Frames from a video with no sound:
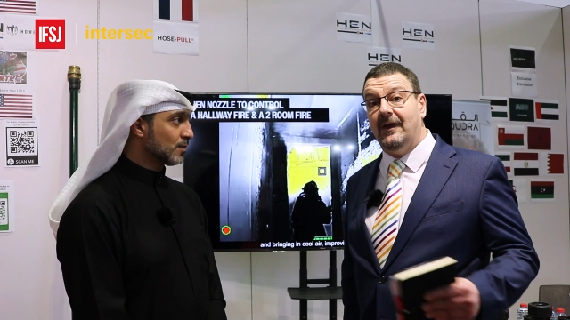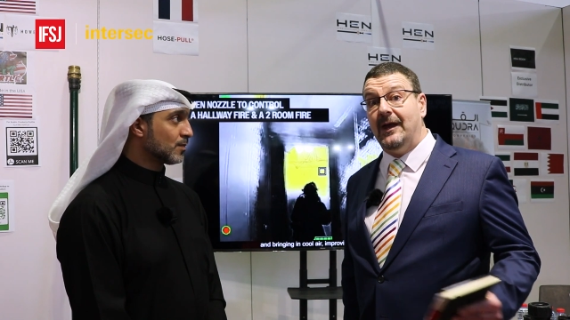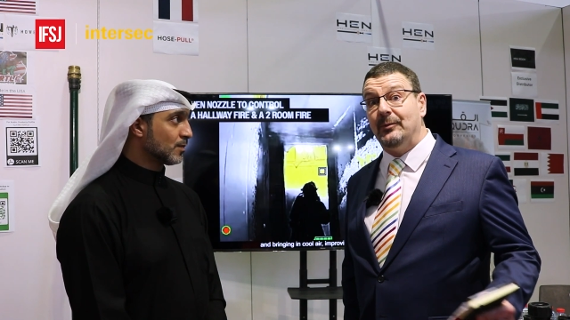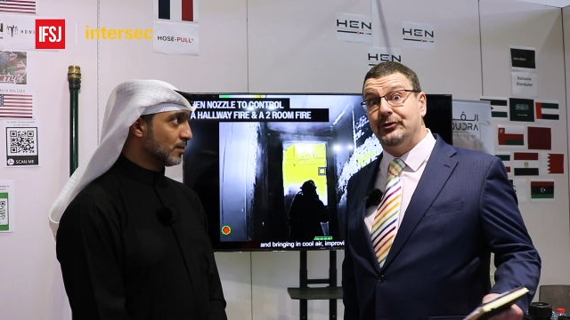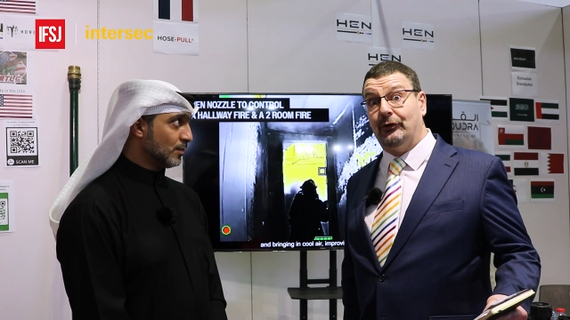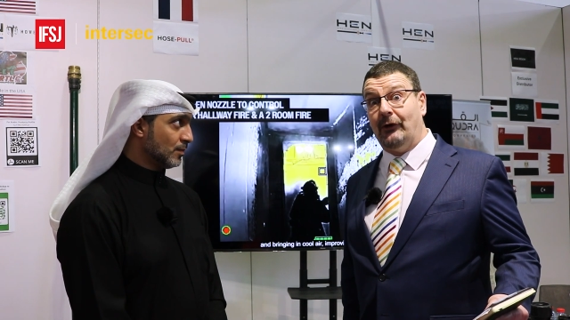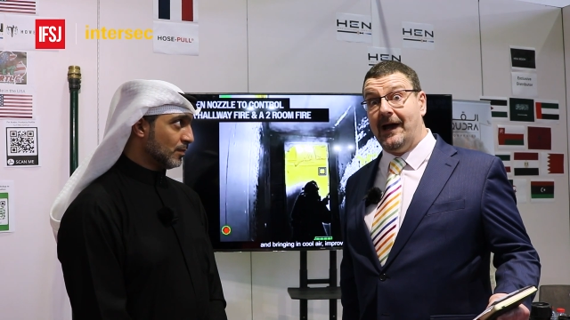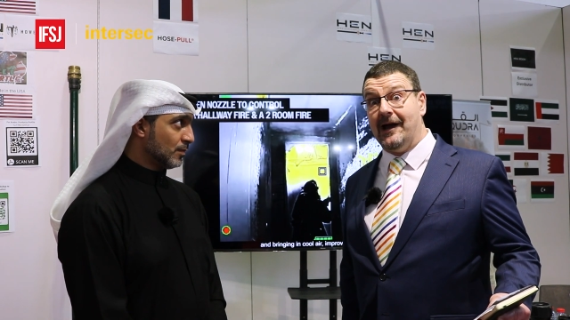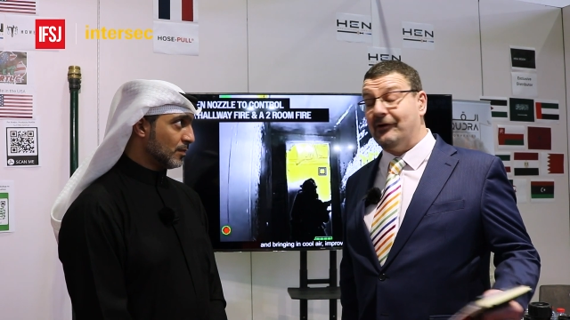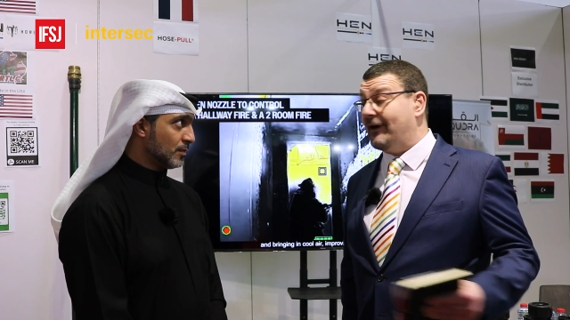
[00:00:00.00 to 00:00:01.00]
Speaker 1: It was a great
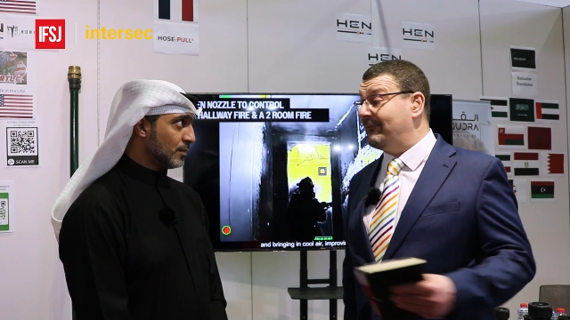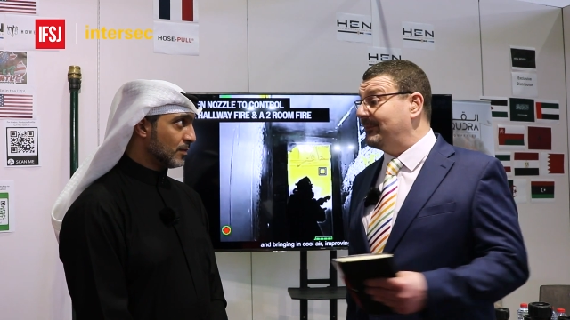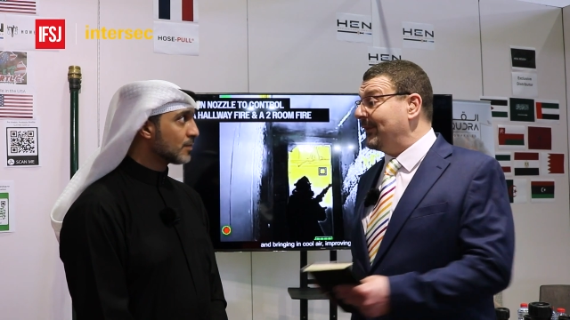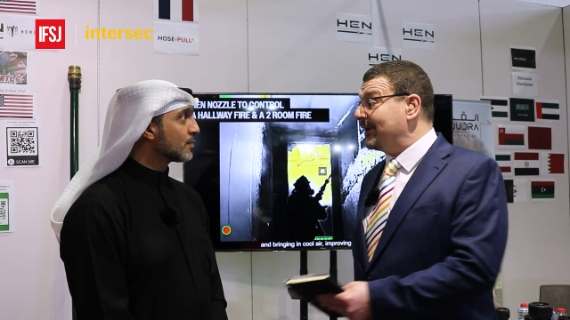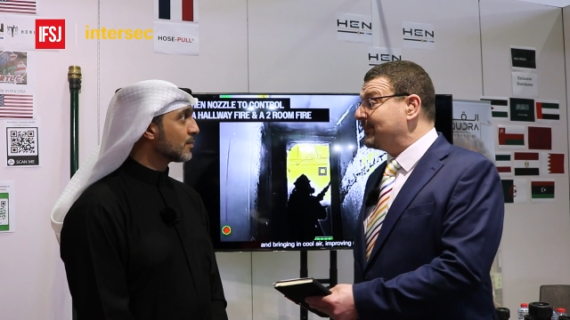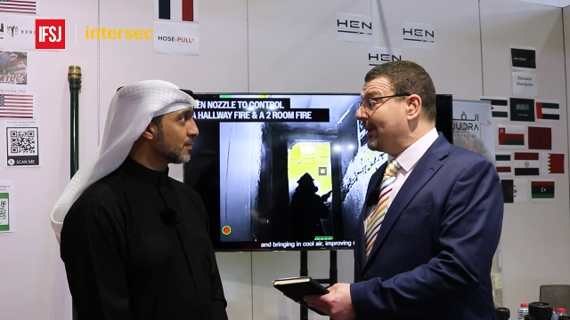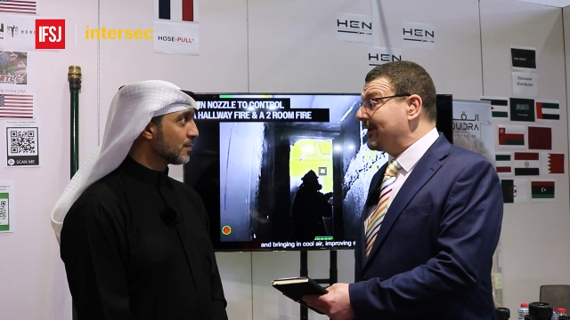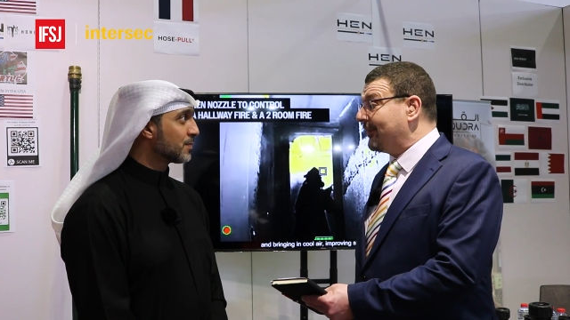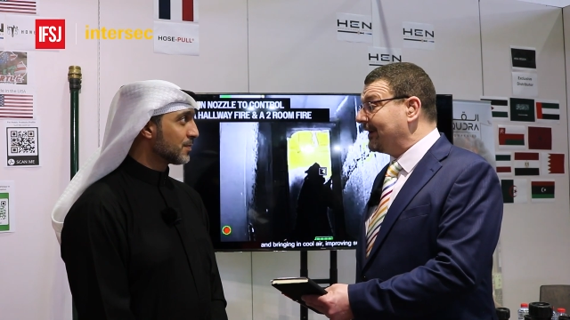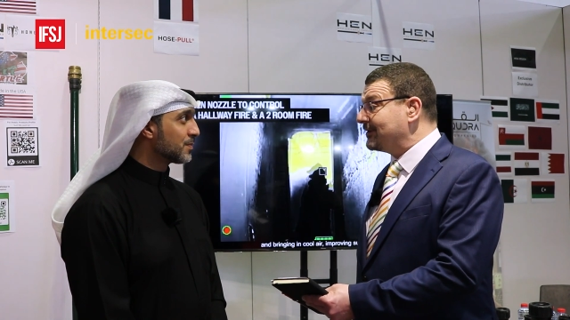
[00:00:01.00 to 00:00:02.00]
aircraft, but there's
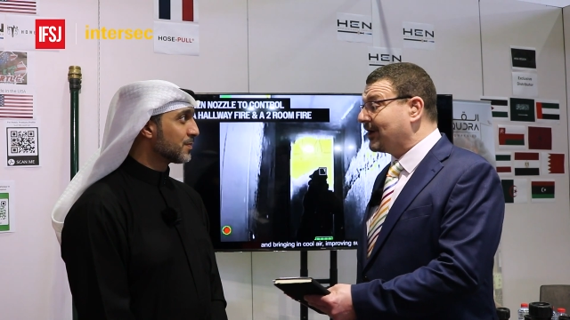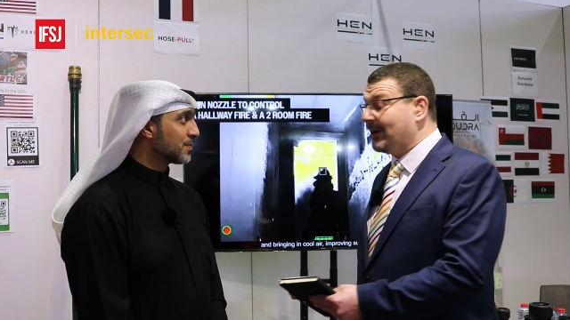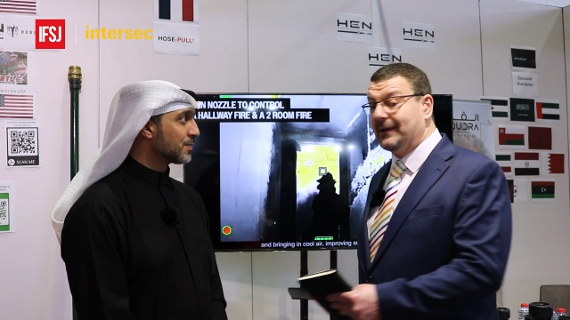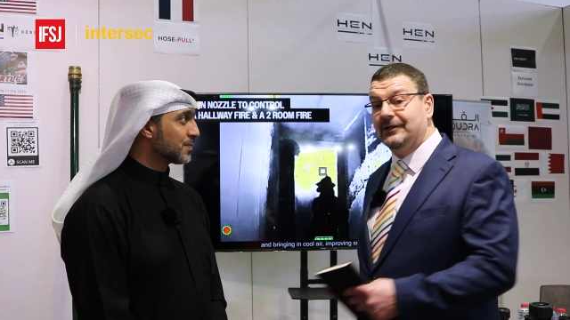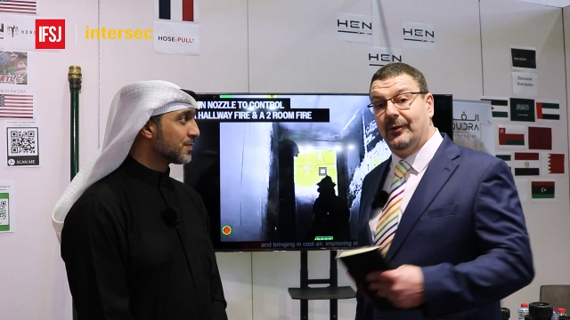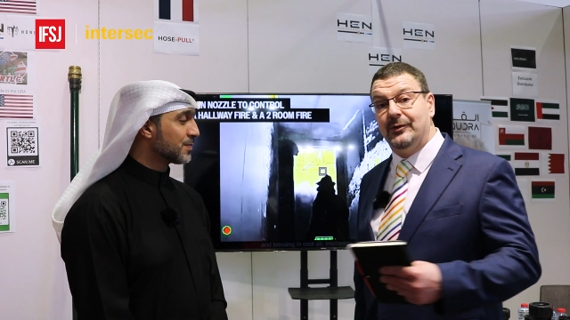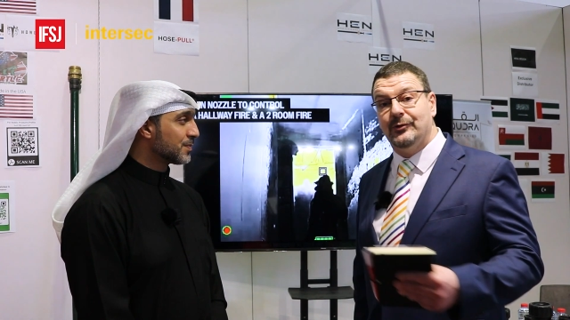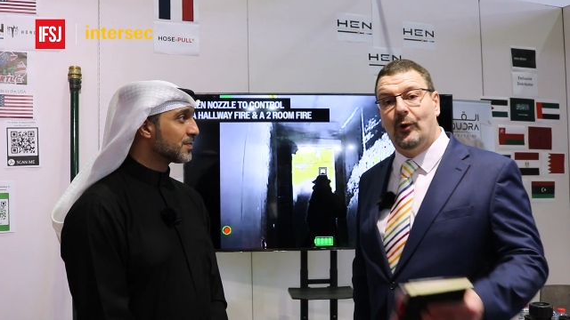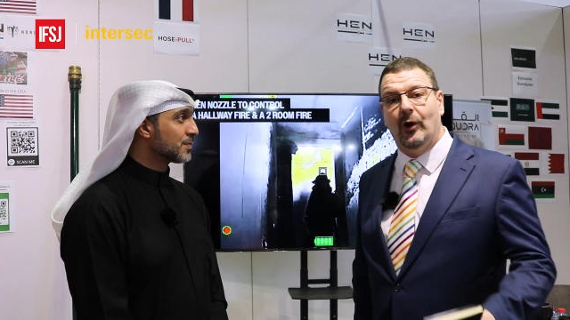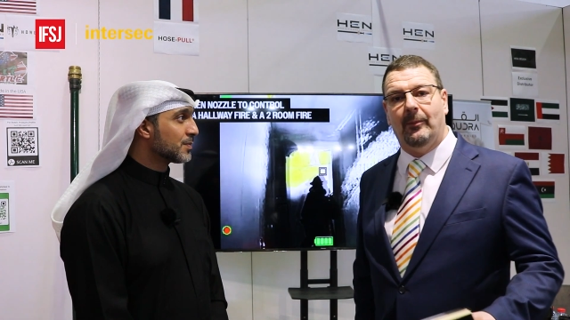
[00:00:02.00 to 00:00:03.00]
better things coming. So it's
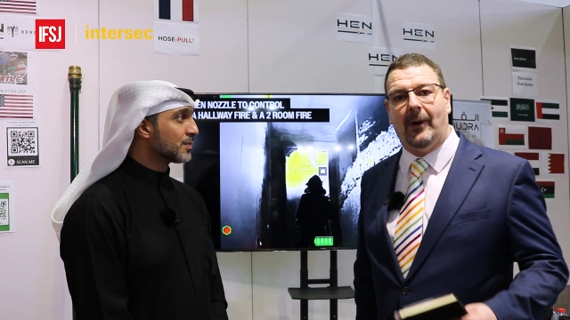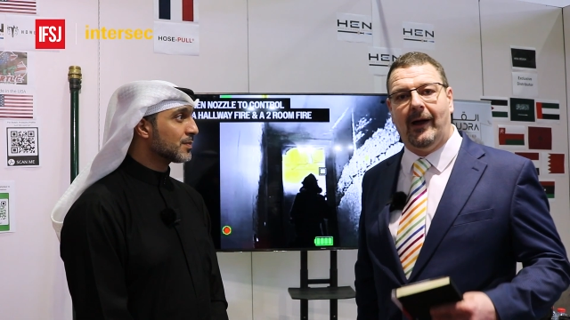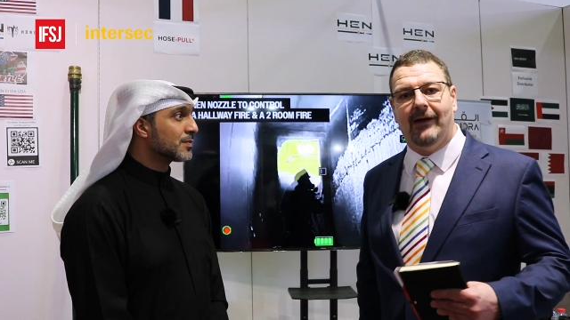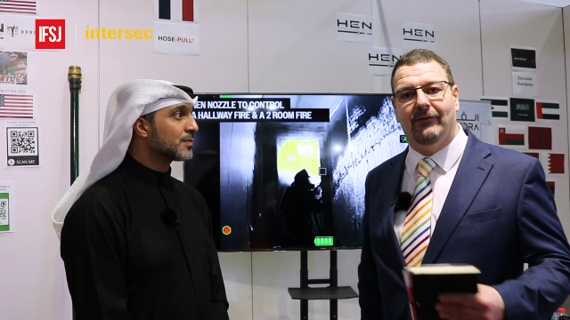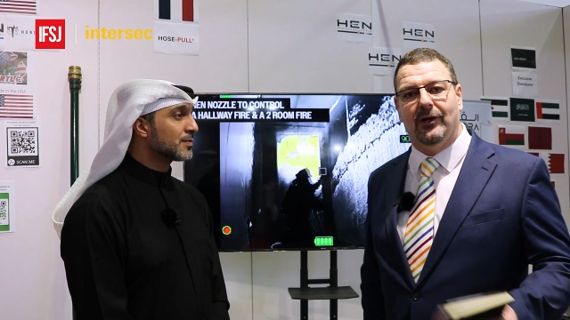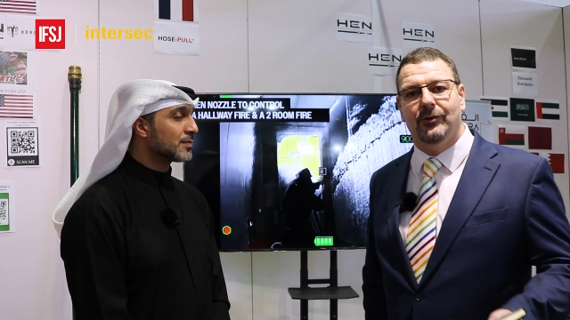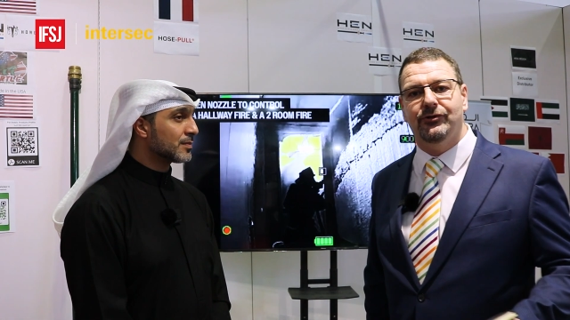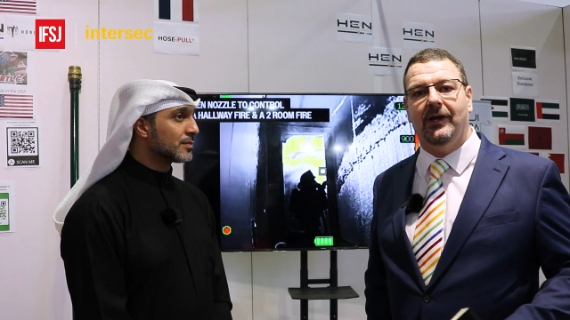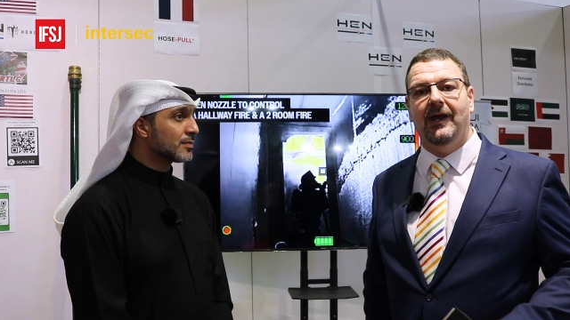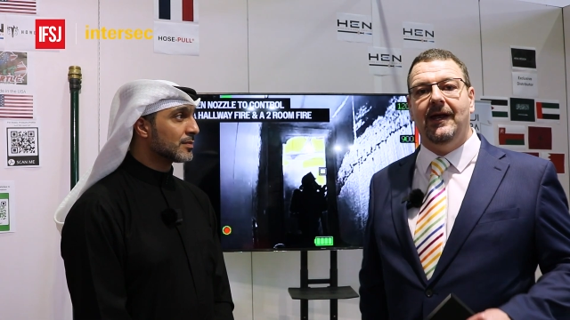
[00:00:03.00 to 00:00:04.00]
all about evolution.